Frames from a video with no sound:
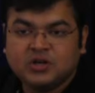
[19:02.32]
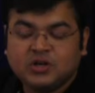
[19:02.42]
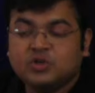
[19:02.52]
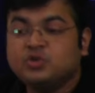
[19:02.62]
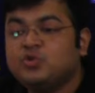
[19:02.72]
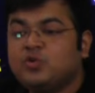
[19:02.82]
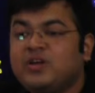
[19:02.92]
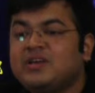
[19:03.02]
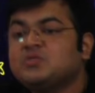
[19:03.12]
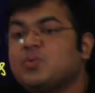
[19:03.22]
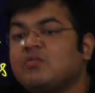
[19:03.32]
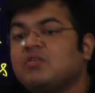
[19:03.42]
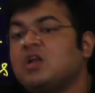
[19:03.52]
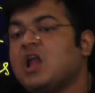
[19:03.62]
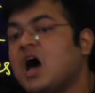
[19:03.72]
Jewelry is one of the
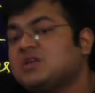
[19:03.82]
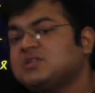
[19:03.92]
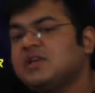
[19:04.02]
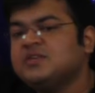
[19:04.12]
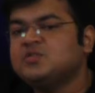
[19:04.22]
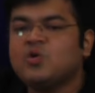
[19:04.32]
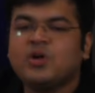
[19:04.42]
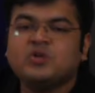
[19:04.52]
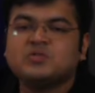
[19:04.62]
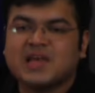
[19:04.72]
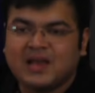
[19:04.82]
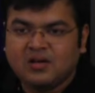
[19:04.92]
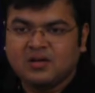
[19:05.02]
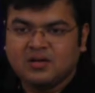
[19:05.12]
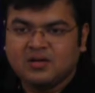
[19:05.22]
last things you're going to sell
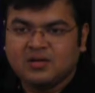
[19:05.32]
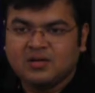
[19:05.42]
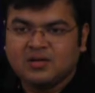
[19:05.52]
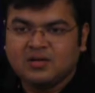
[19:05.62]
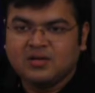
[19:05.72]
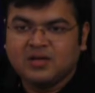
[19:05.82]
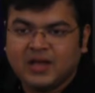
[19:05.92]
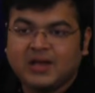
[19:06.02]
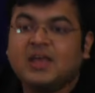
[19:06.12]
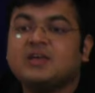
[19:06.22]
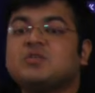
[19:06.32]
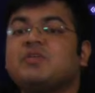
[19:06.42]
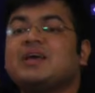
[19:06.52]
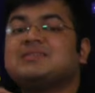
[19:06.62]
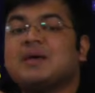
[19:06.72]
in case of an
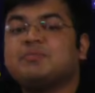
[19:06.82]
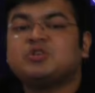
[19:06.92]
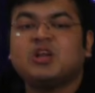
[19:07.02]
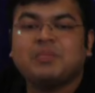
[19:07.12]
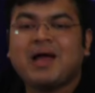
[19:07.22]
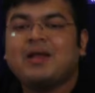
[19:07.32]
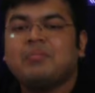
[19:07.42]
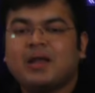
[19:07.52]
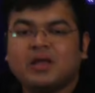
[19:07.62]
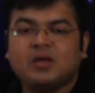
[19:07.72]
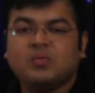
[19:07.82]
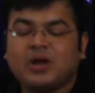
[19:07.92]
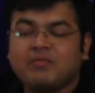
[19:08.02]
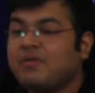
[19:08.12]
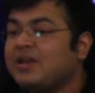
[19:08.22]
exceptionally bad medical,
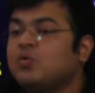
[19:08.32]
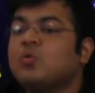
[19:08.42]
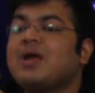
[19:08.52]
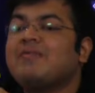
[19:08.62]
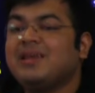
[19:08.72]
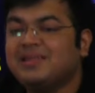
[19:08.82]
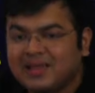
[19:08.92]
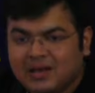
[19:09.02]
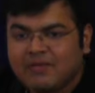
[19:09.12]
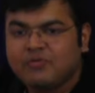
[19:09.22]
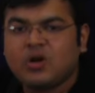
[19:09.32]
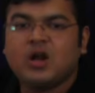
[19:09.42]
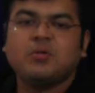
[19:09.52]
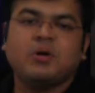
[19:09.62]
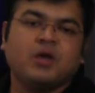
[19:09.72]
whatever. When you don't have anything left, you're
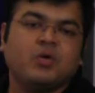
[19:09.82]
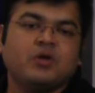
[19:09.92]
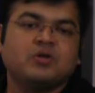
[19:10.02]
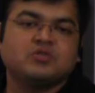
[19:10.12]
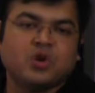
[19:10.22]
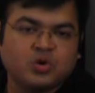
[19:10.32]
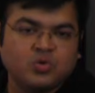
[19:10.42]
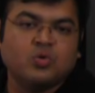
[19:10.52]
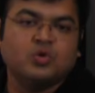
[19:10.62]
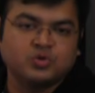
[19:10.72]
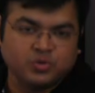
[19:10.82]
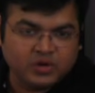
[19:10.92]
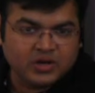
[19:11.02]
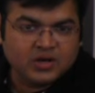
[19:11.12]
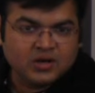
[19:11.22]
ultimately going to resort to gold jewelry.